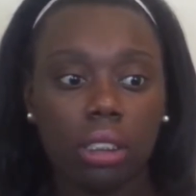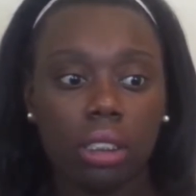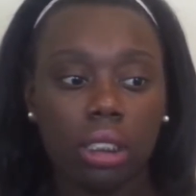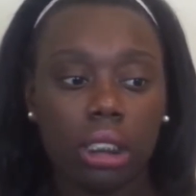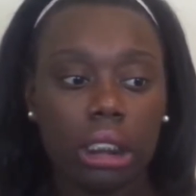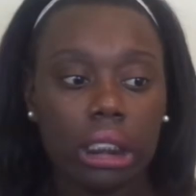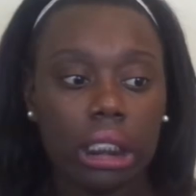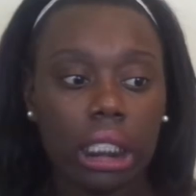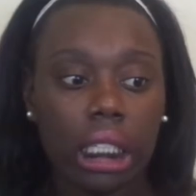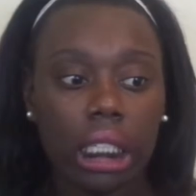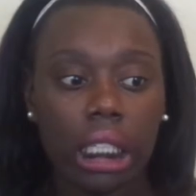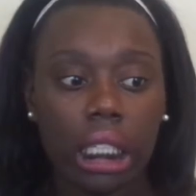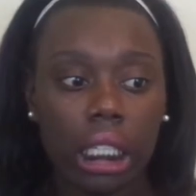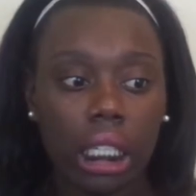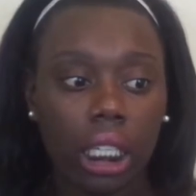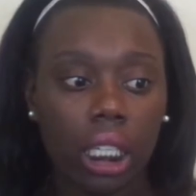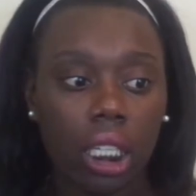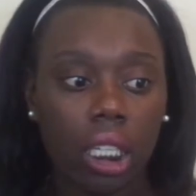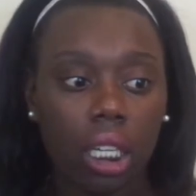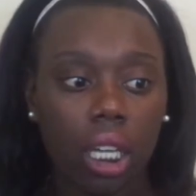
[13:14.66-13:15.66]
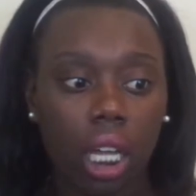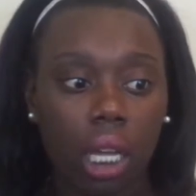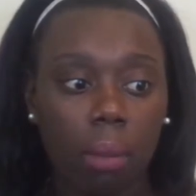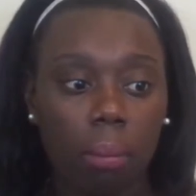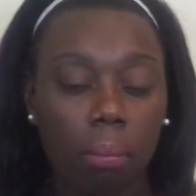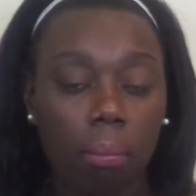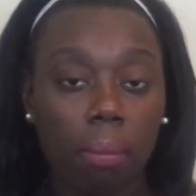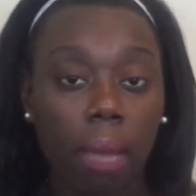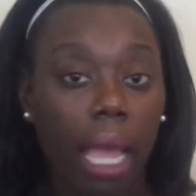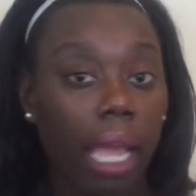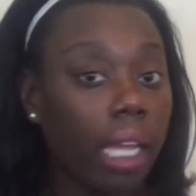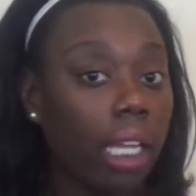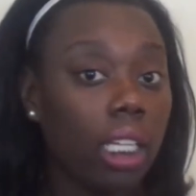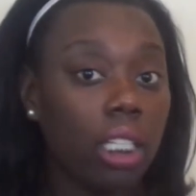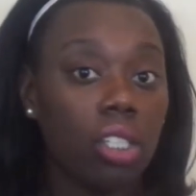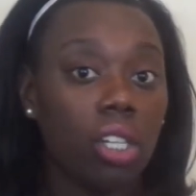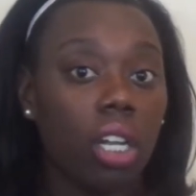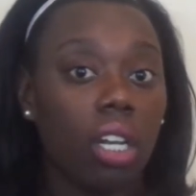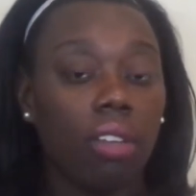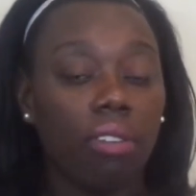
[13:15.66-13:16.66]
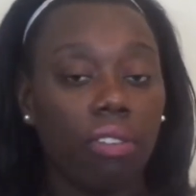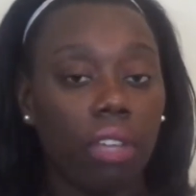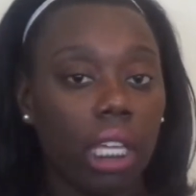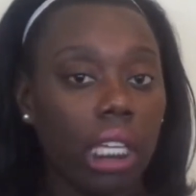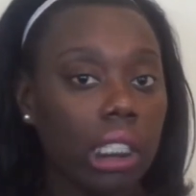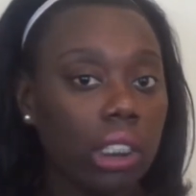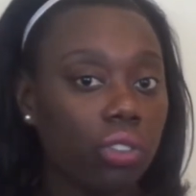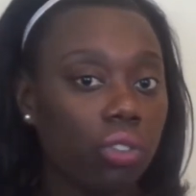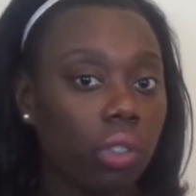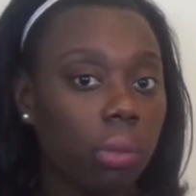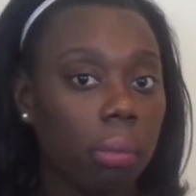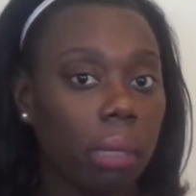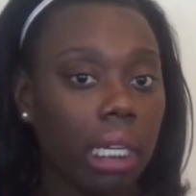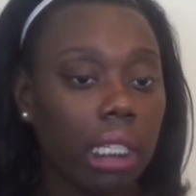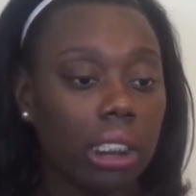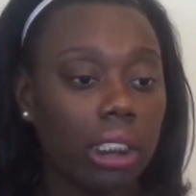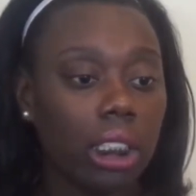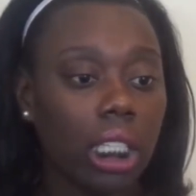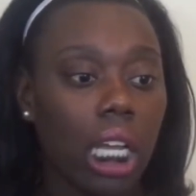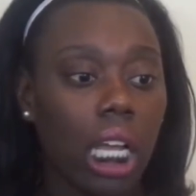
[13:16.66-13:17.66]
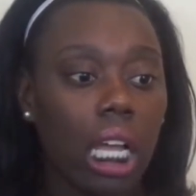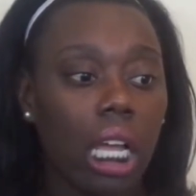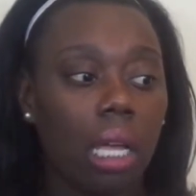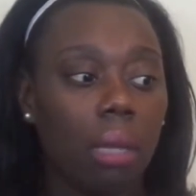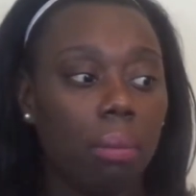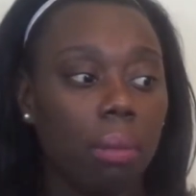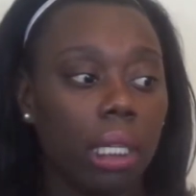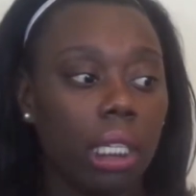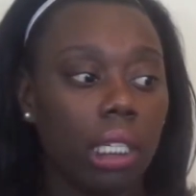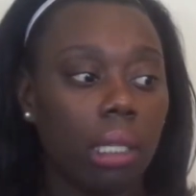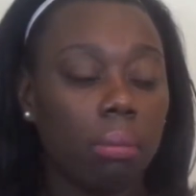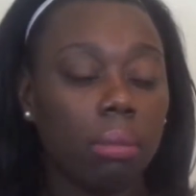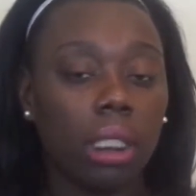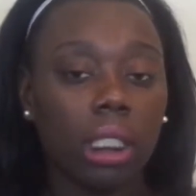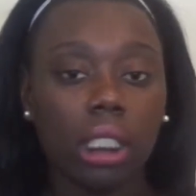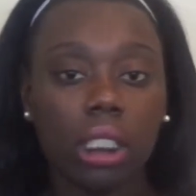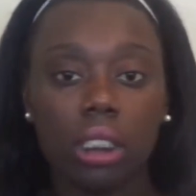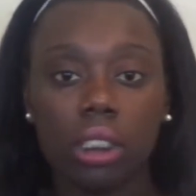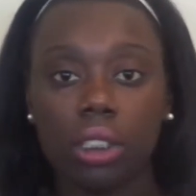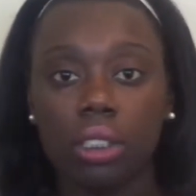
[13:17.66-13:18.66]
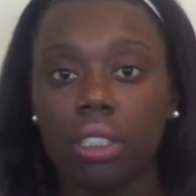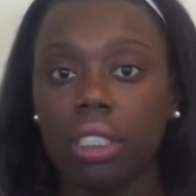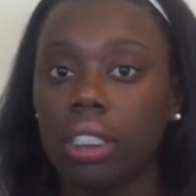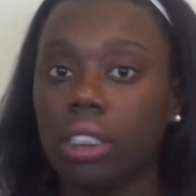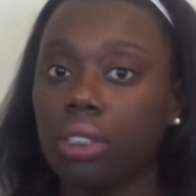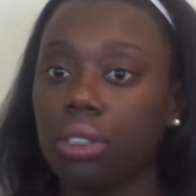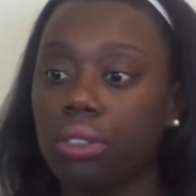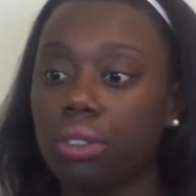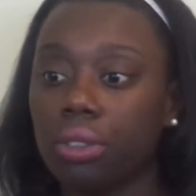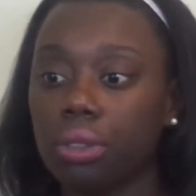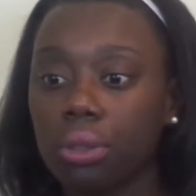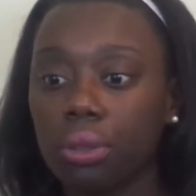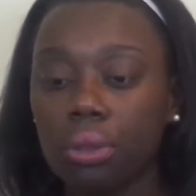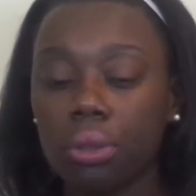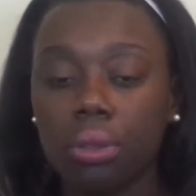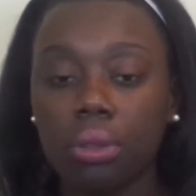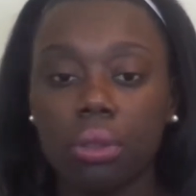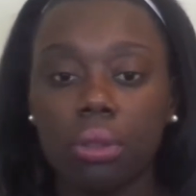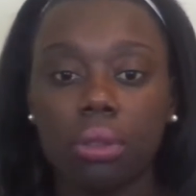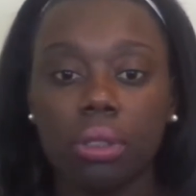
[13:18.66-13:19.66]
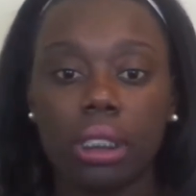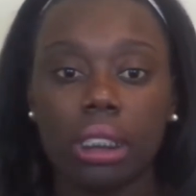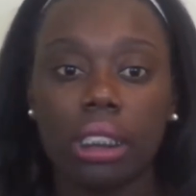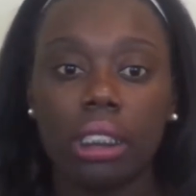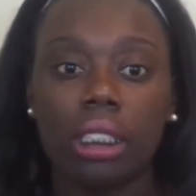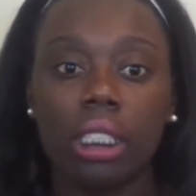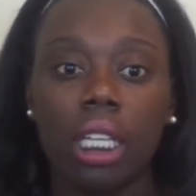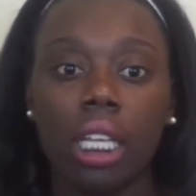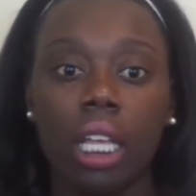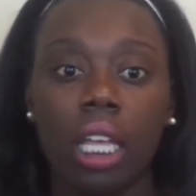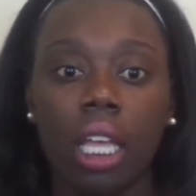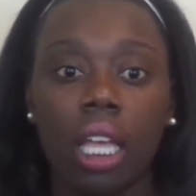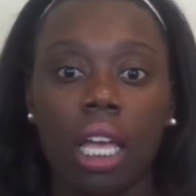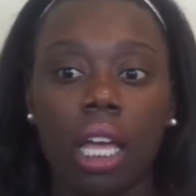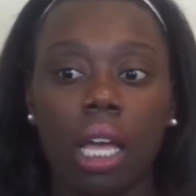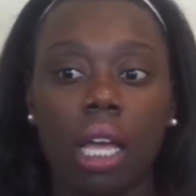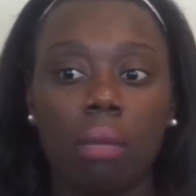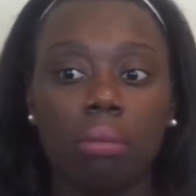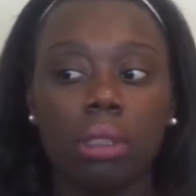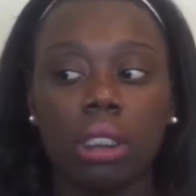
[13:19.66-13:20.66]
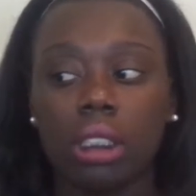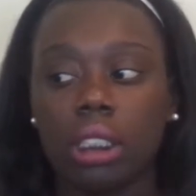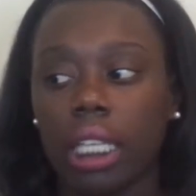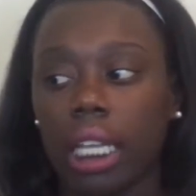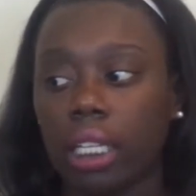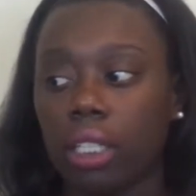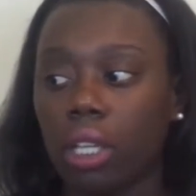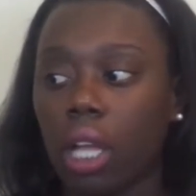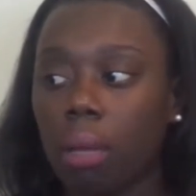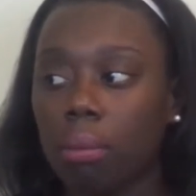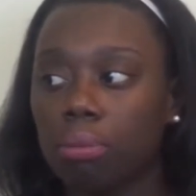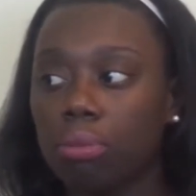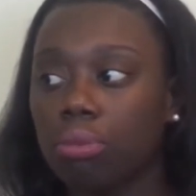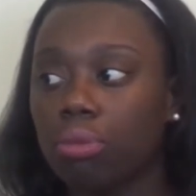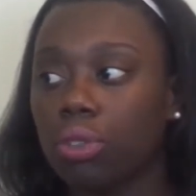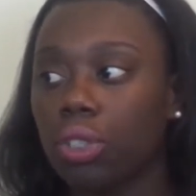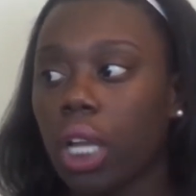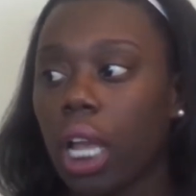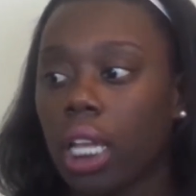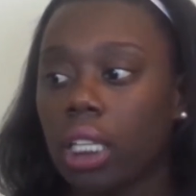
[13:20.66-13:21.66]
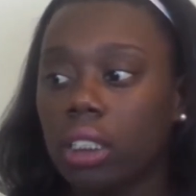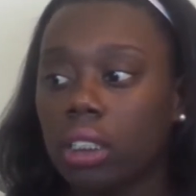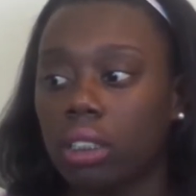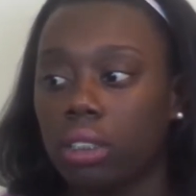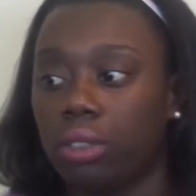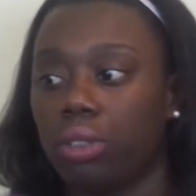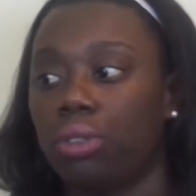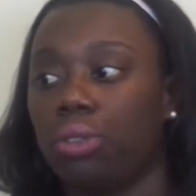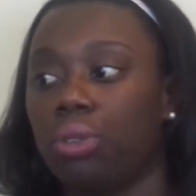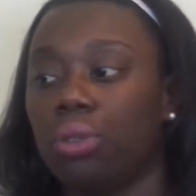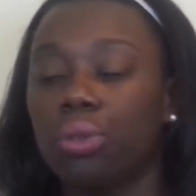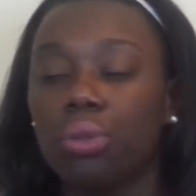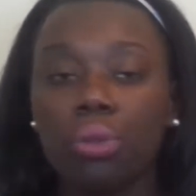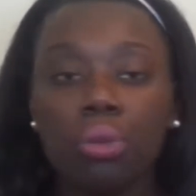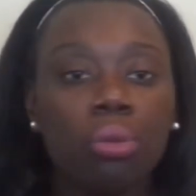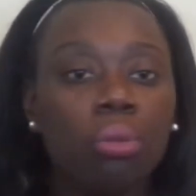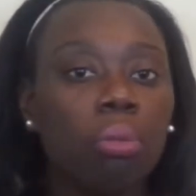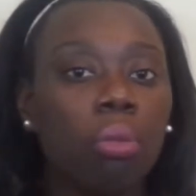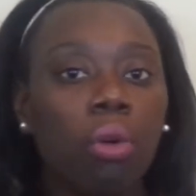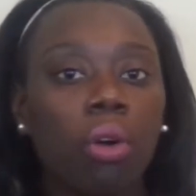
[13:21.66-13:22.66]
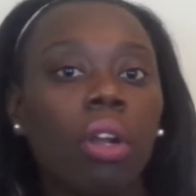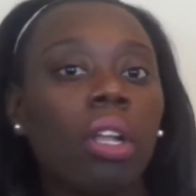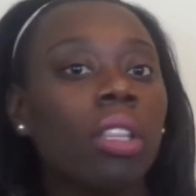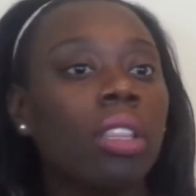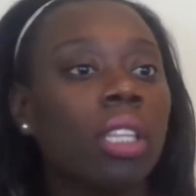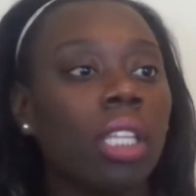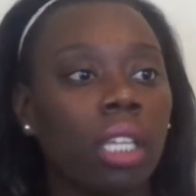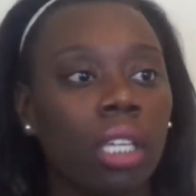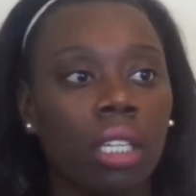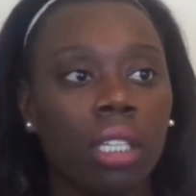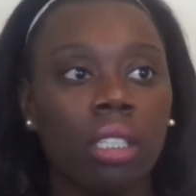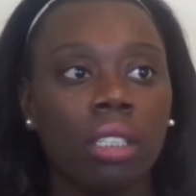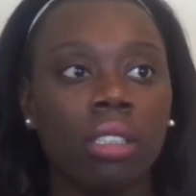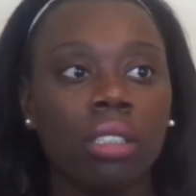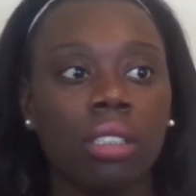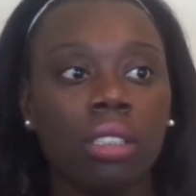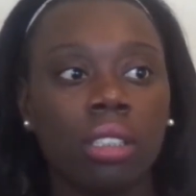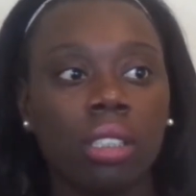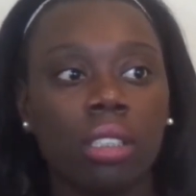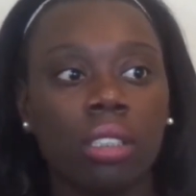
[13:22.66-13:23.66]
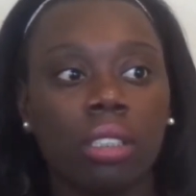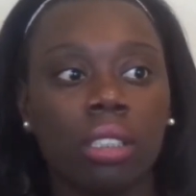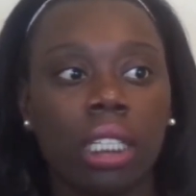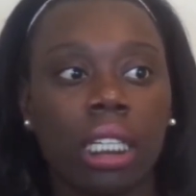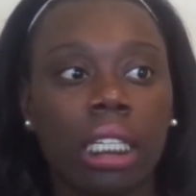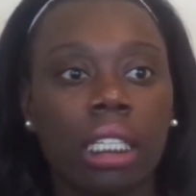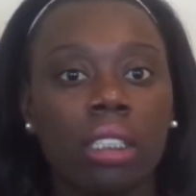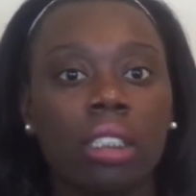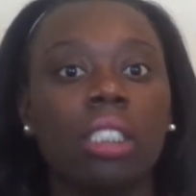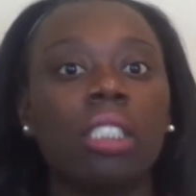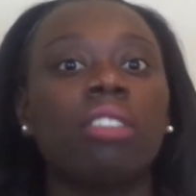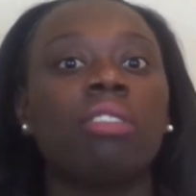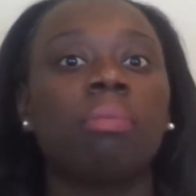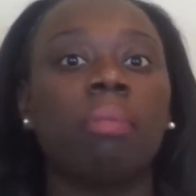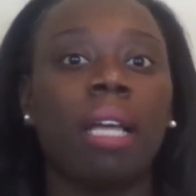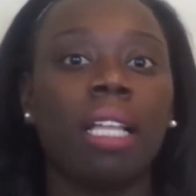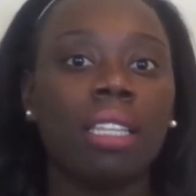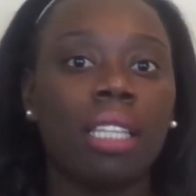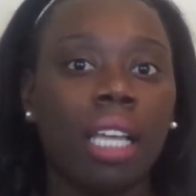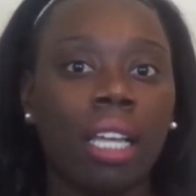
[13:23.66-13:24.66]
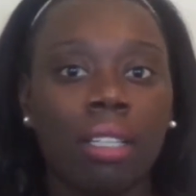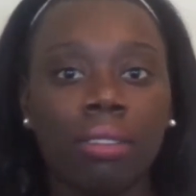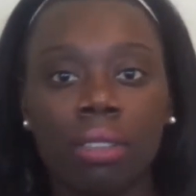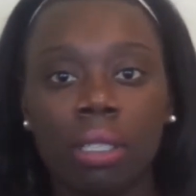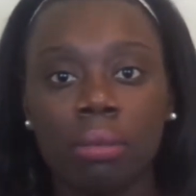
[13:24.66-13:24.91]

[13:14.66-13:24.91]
studying in advance for my job, and I'm looking to enter schools, and I'm just like, I'm trying to do more things and like live my life.